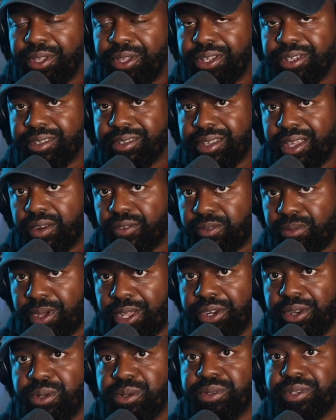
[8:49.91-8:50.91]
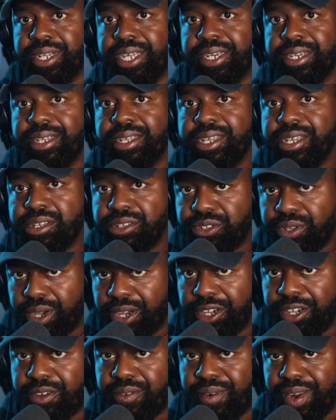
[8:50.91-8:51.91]
where you can sign up for my newsletter so
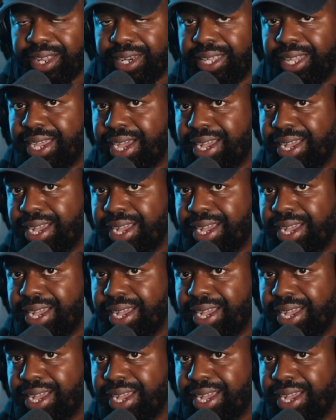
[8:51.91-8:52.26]
I could directly